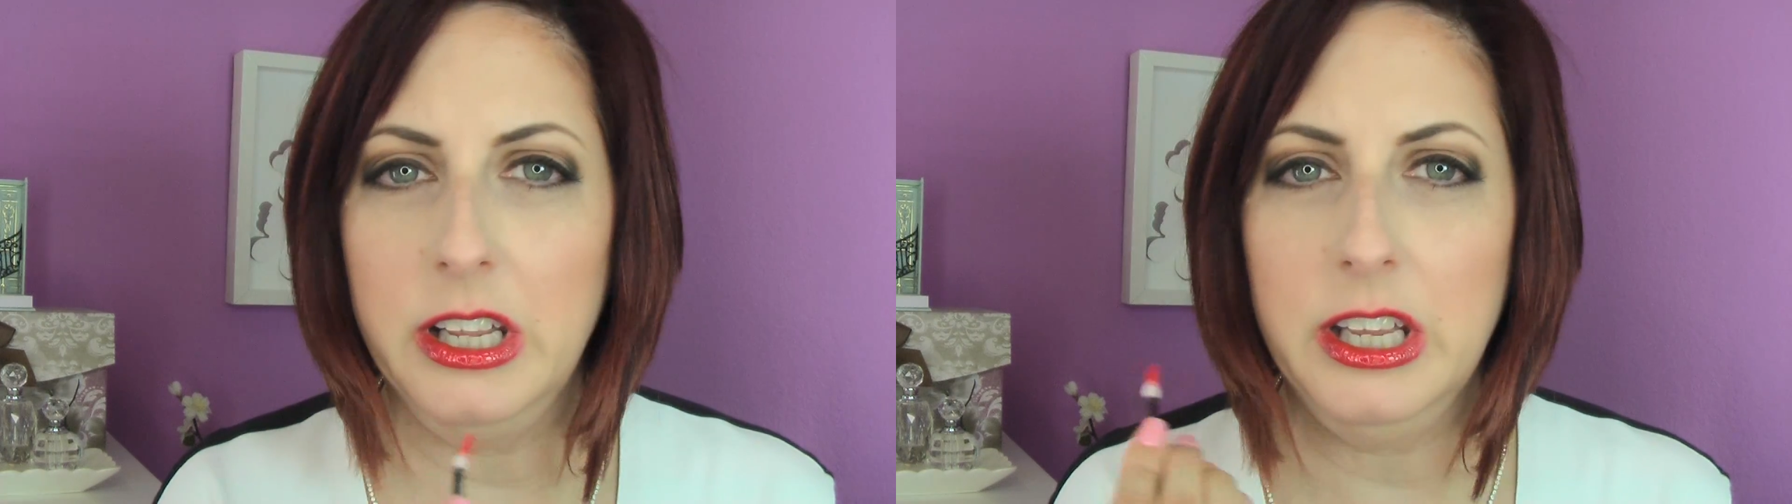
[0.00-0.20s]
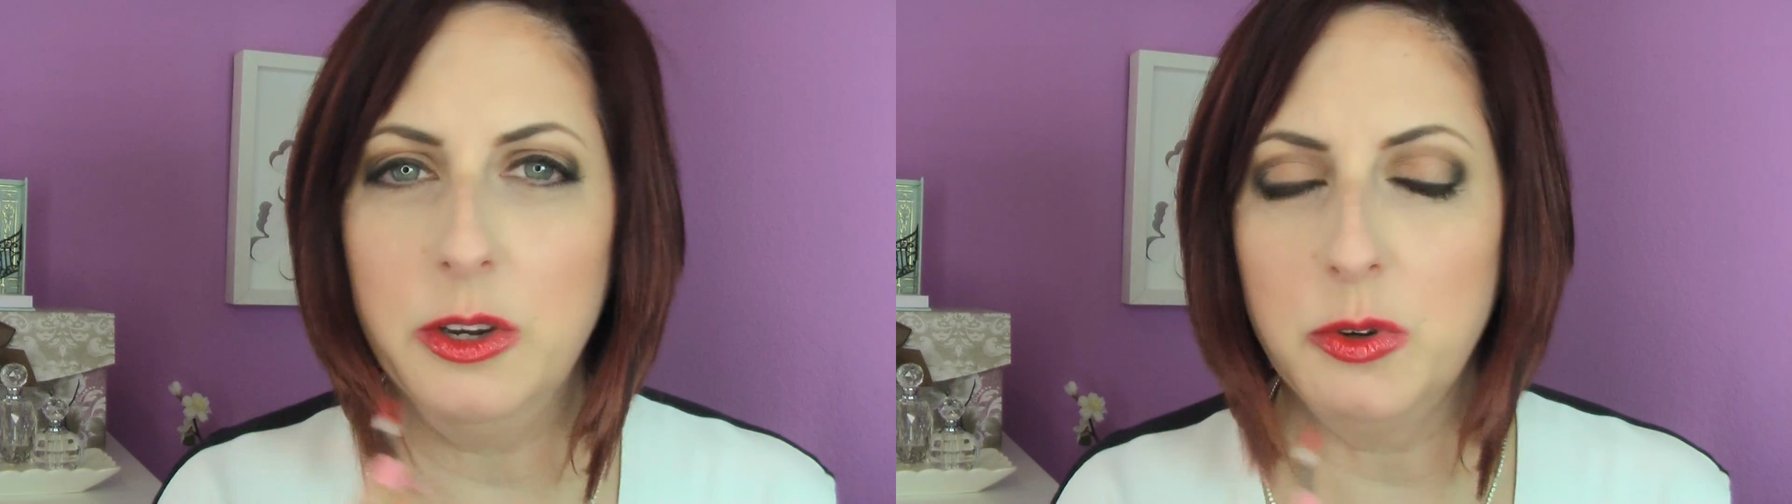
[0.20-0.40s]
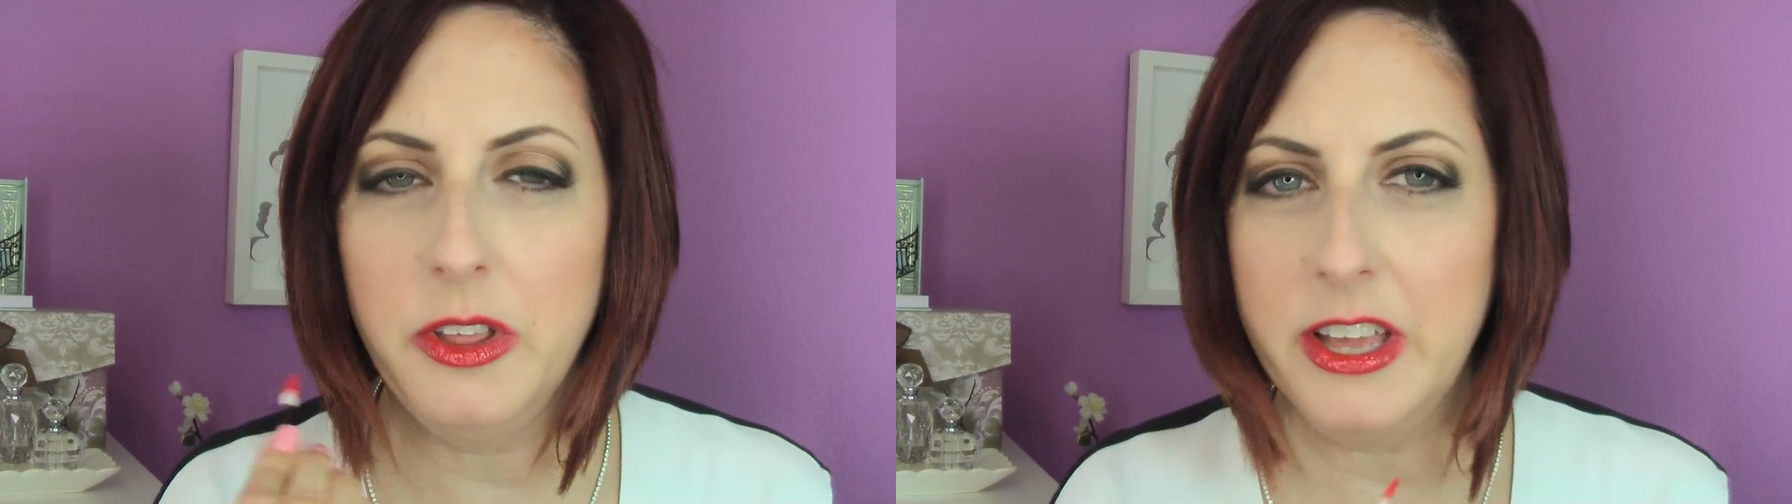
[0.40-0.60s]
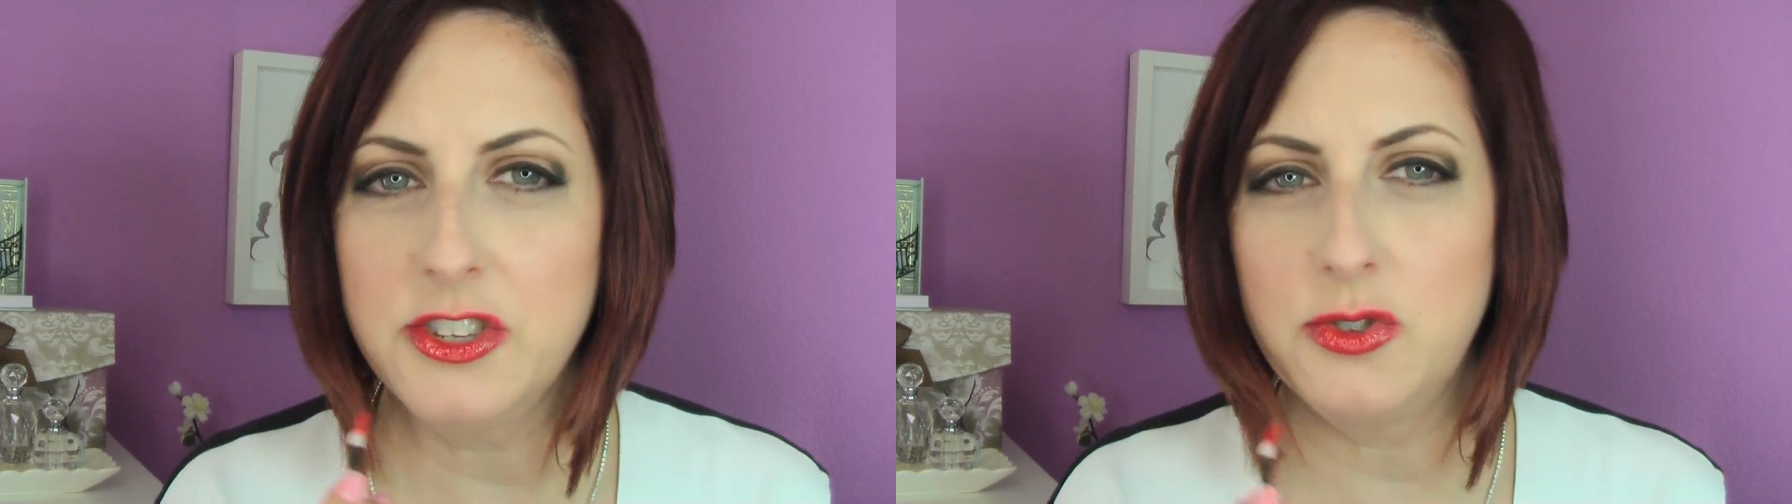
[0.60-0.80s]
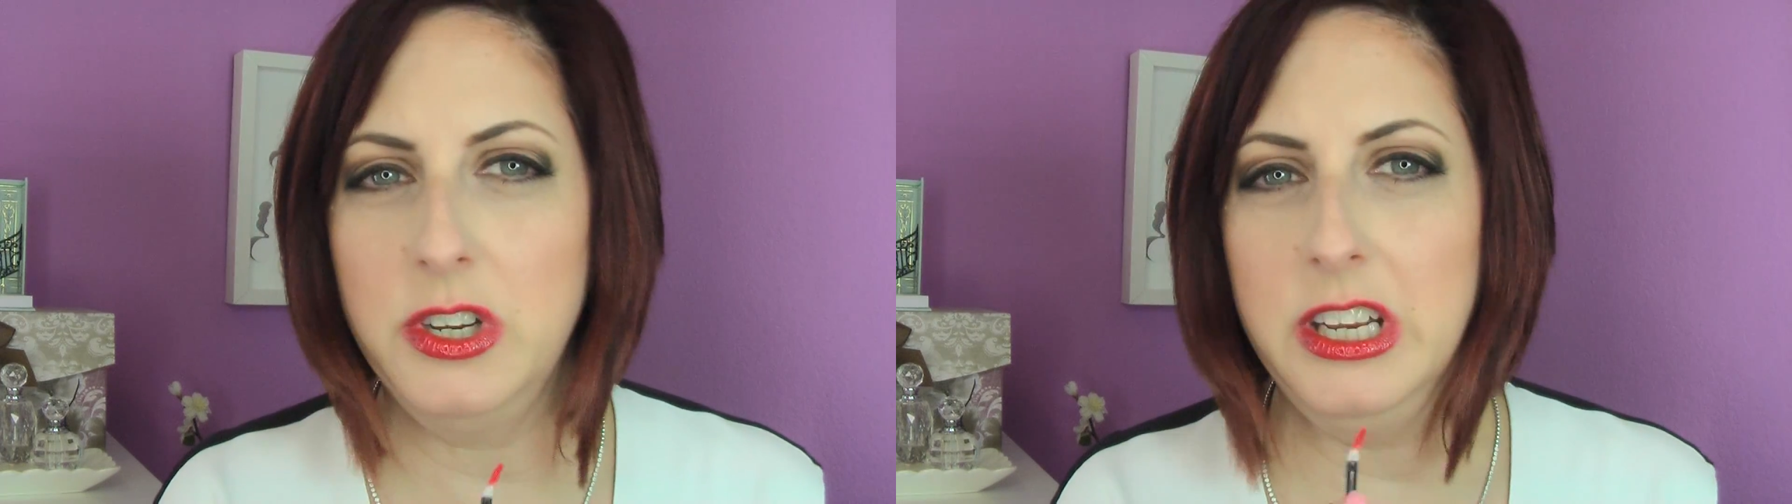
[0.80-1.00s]
and get rid of that
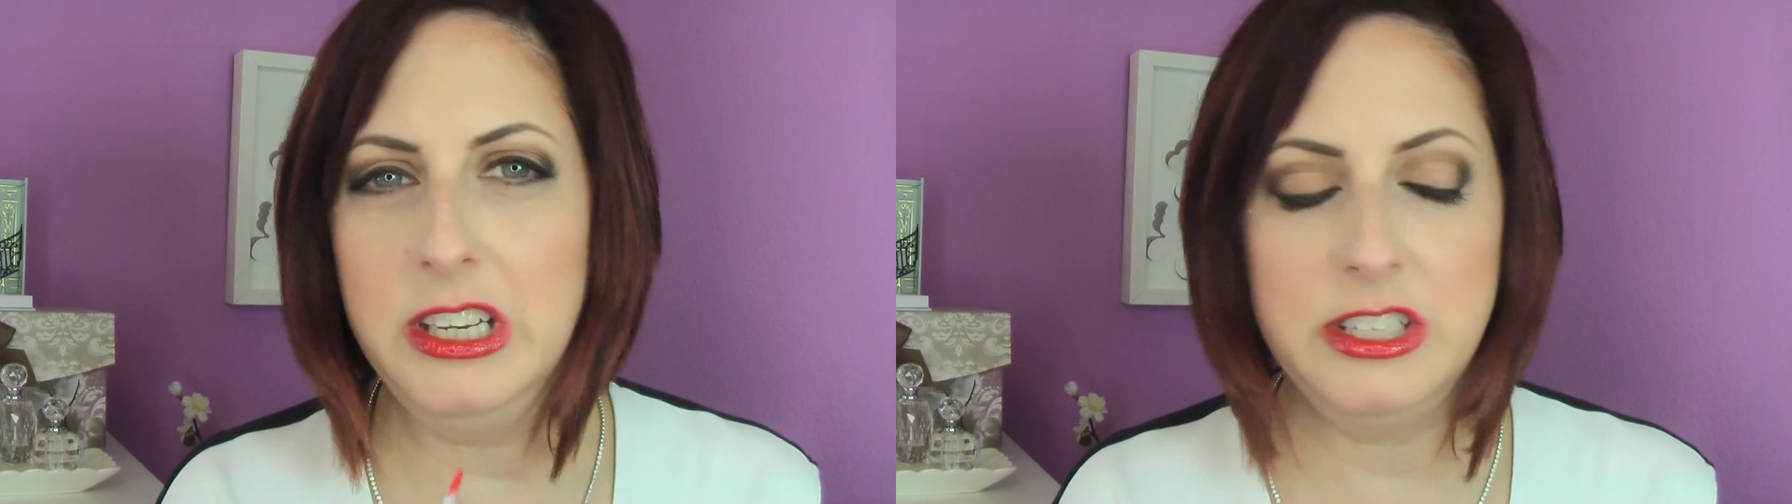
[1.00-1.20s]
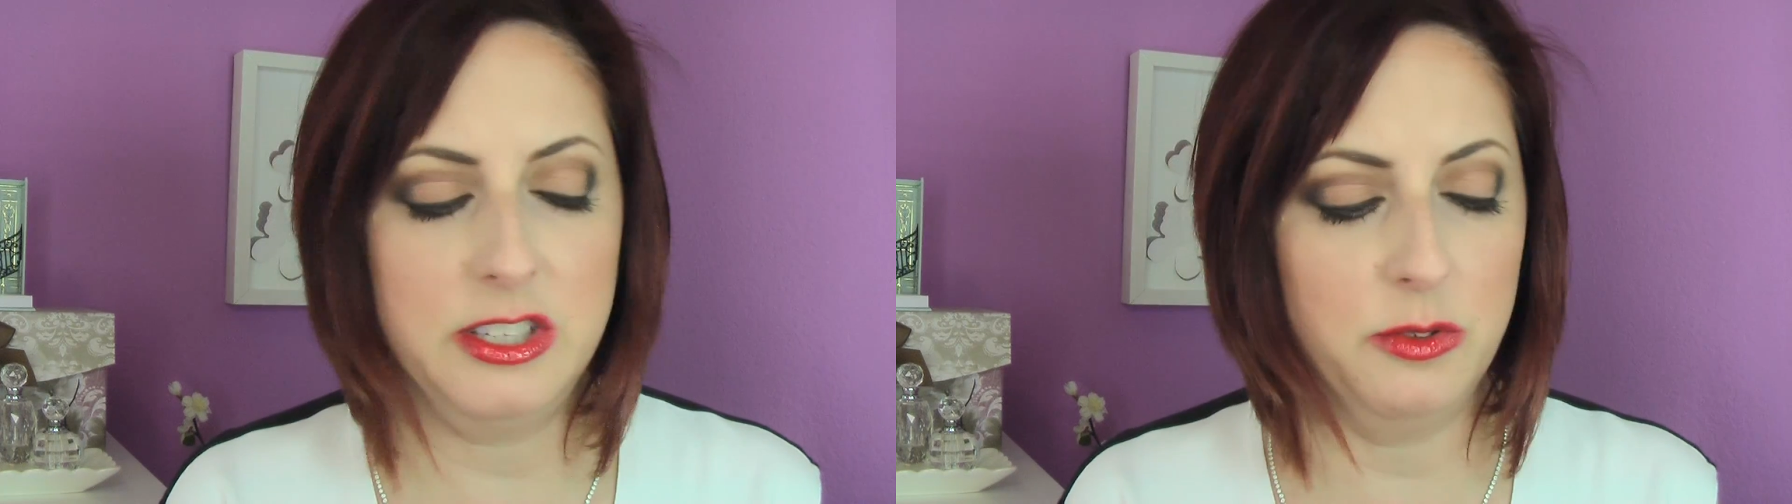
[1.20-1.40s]
streakiness.